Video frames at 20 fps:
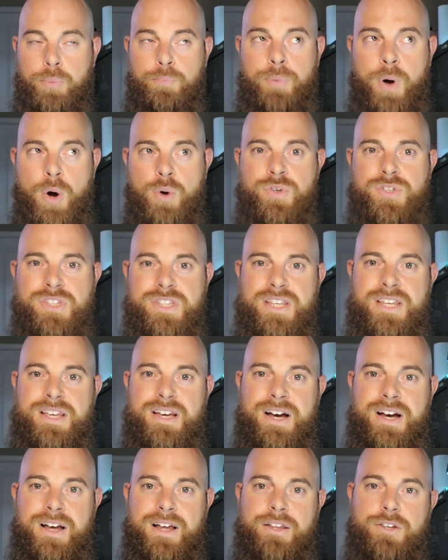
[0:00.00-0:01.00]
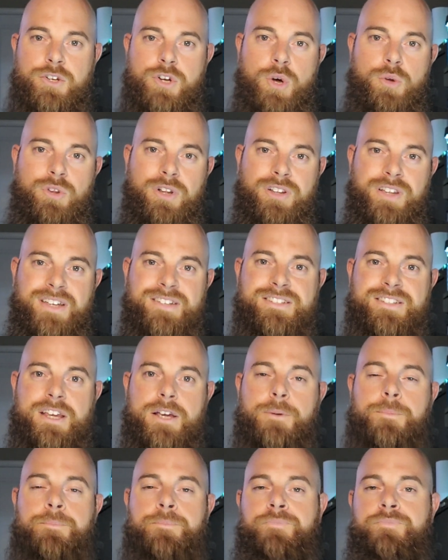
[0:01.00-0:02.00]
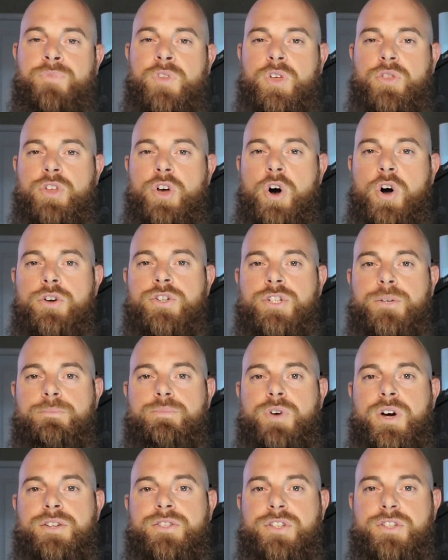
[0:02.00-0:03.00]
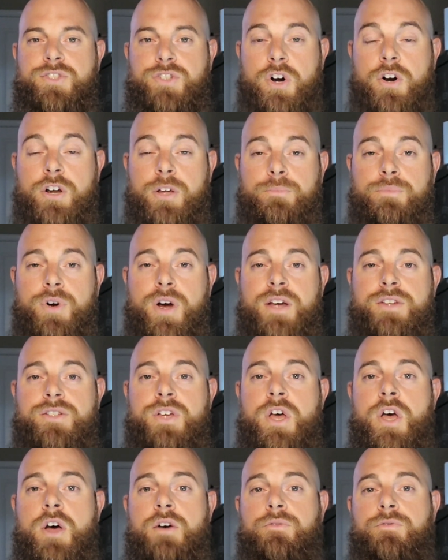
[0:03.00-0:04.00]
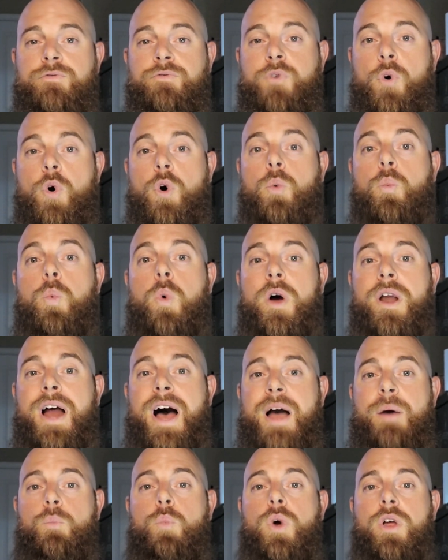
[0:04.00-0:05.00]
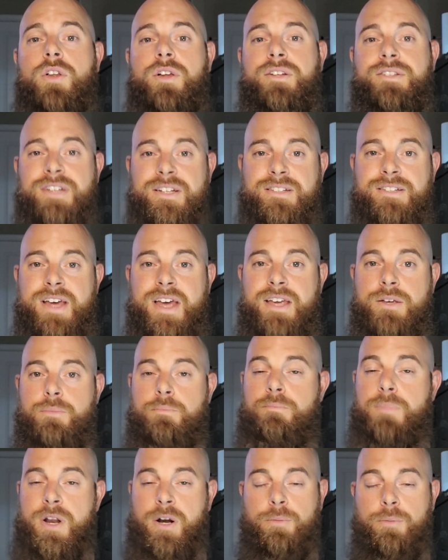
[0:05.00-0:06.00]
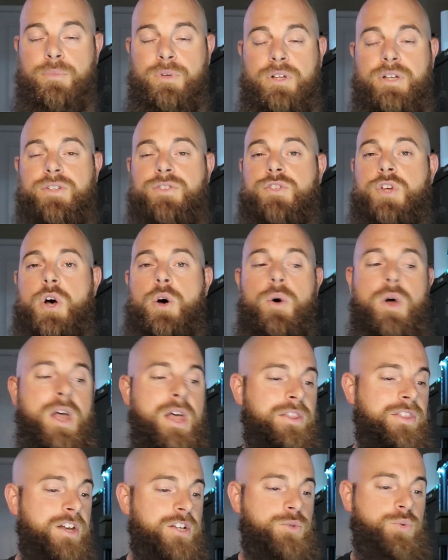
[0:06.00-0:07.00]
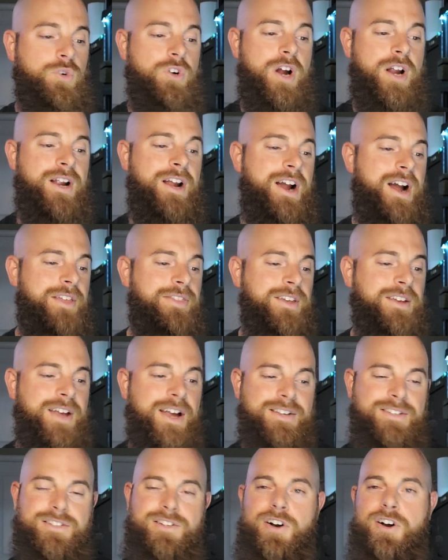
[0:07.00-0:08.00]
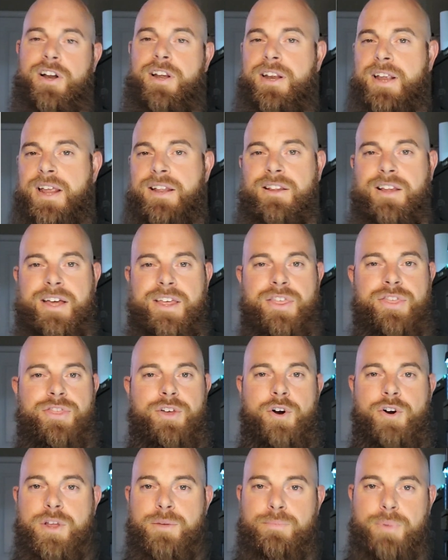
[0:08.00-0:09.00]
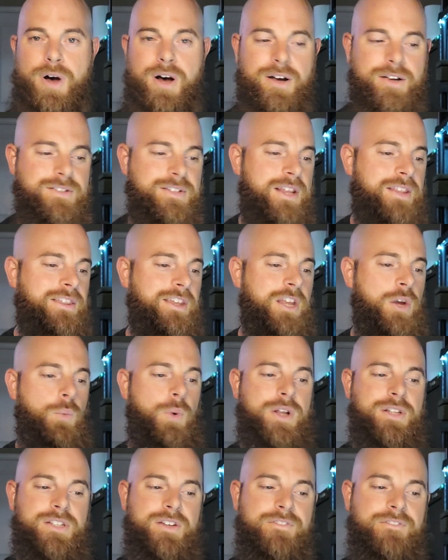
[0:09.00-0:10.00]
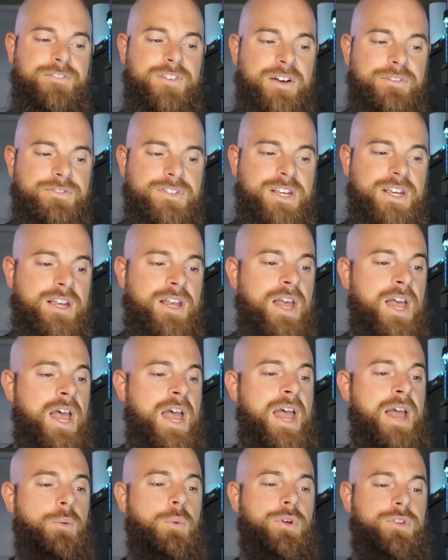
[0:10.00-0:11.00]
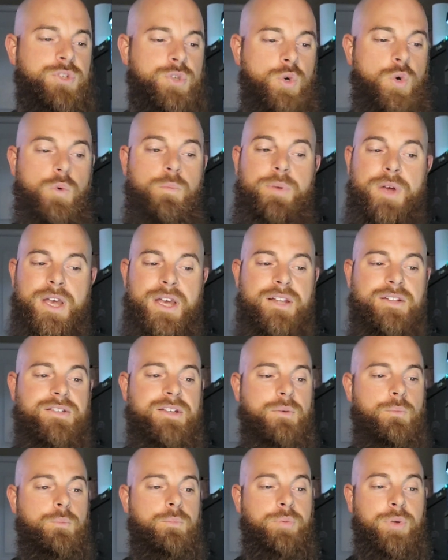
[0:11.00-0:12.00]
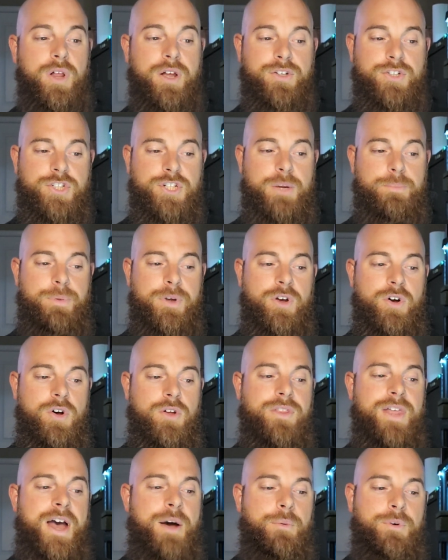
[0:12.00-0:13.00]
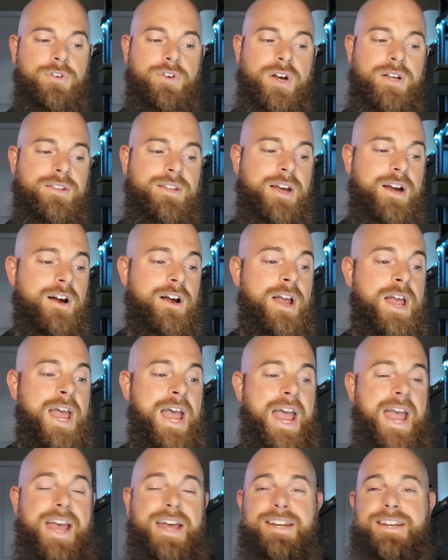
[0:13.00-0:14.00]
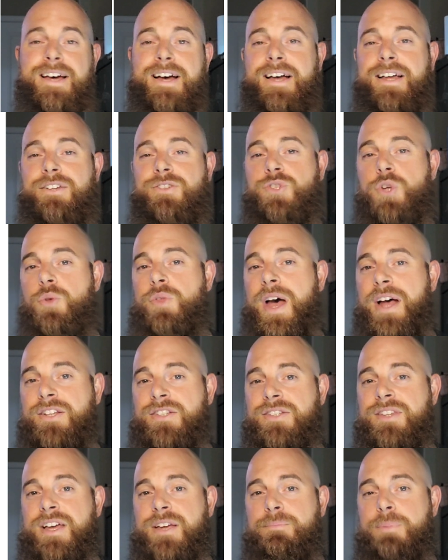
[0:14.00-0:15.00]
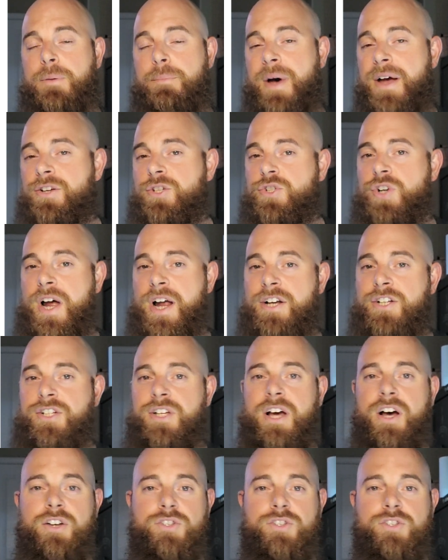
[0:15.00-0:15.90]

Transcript: post the uh, you know the listing, the auction price, the starting price for what I'm willing to take minimally. So this one right here I think I started at like 30 bucks I think it went to 50 with two bids plus shipping on that one right there. And uh, so that's like been my strategy. I